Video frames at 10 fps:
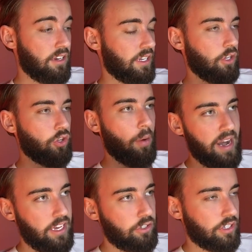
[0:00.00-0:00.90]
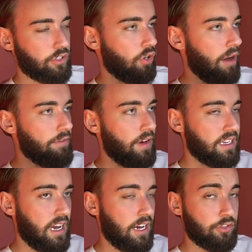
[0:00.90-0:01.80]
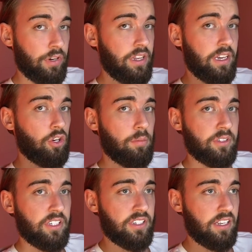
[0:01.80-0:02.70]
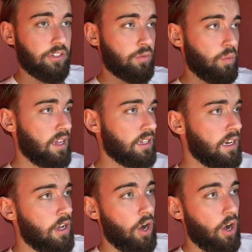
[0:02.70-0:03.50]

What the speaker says: like a dominatrix, try and find a category that encompasses that as well.